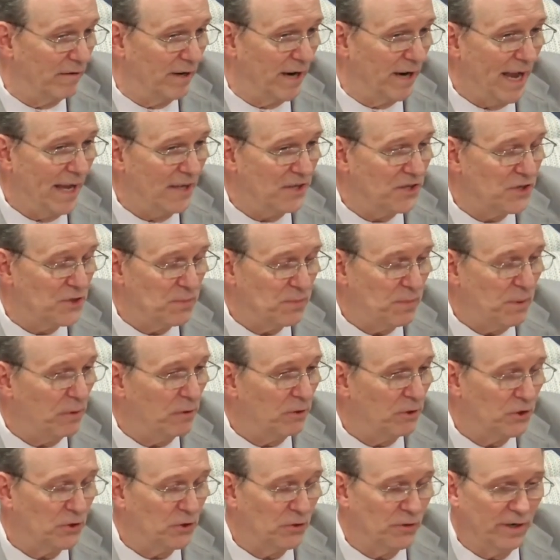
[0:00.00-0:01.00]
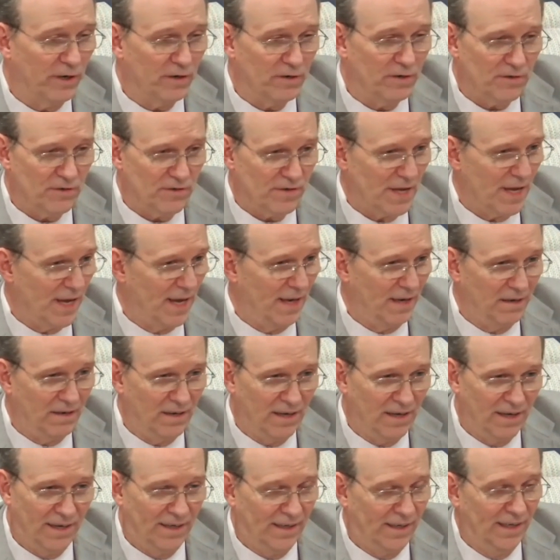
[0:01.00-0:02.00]
had spiritual ears, and
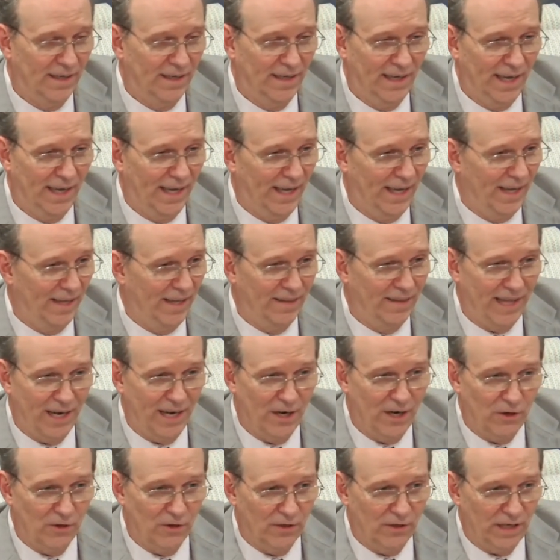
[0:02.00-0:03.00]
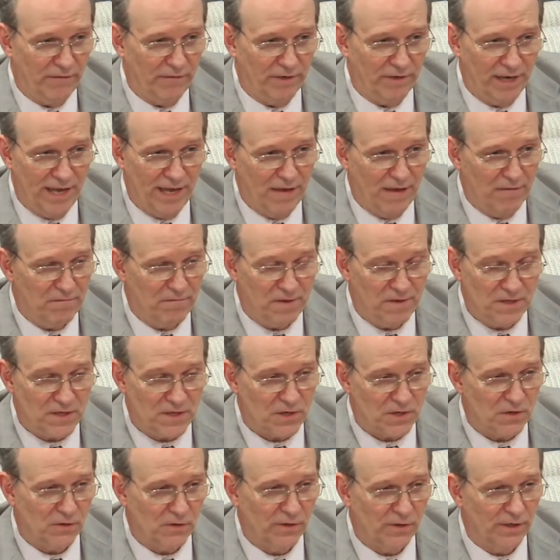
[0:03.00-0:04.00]
they don't even have
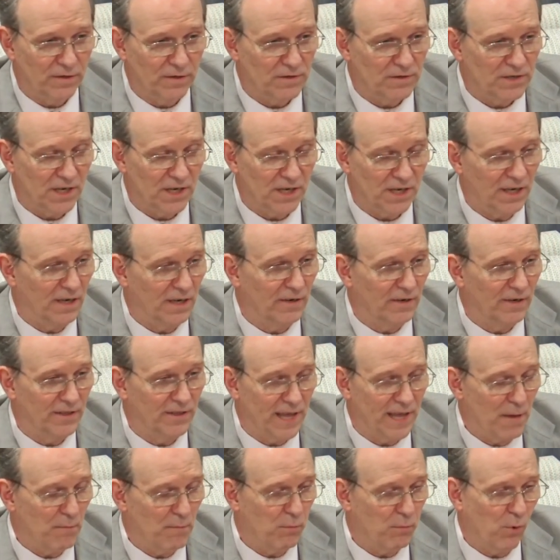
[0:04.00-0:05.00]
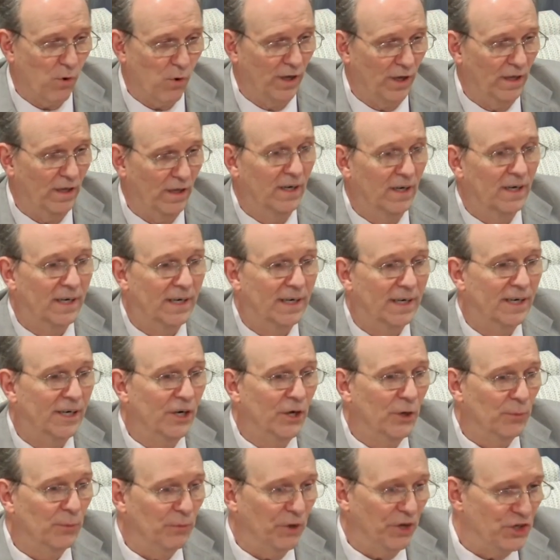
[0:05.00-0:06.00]
physical ears to hear at that point.
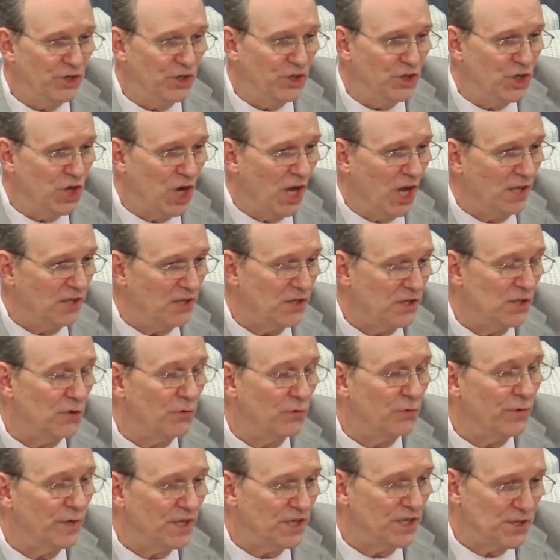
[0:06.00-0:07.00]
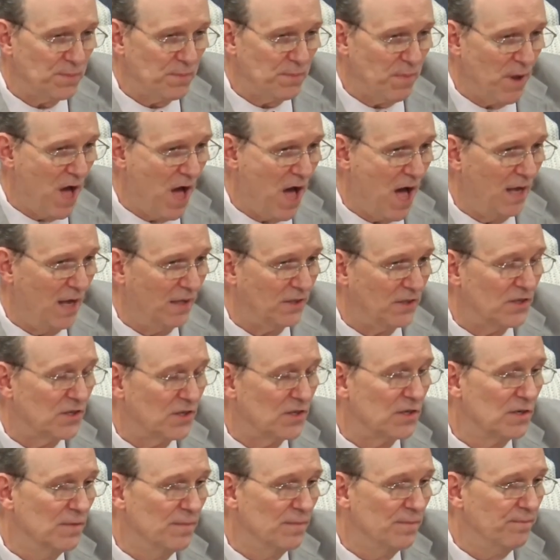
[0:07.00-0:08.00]
But just the
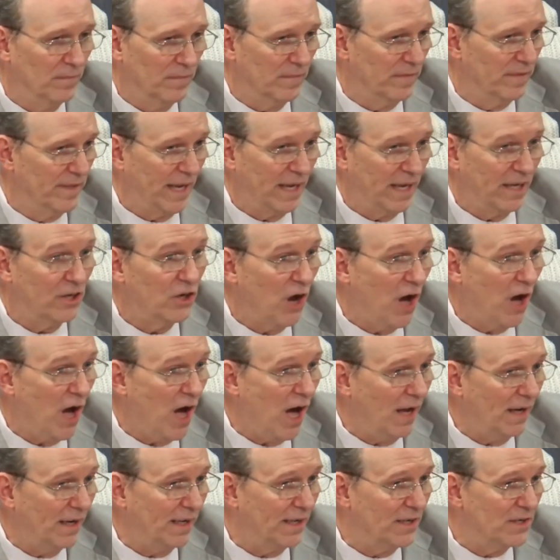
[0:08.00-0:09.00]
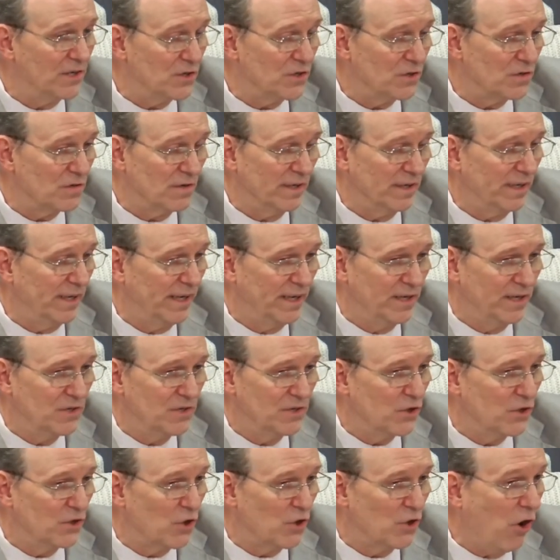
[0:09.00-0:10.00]
response that God is
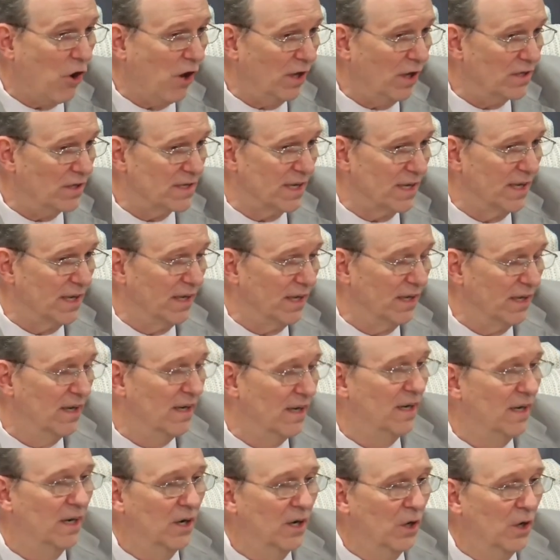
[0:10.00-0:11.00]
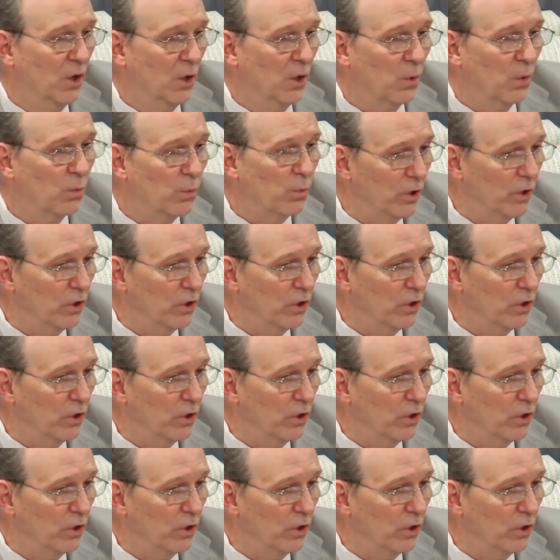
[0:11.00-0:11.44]
causing will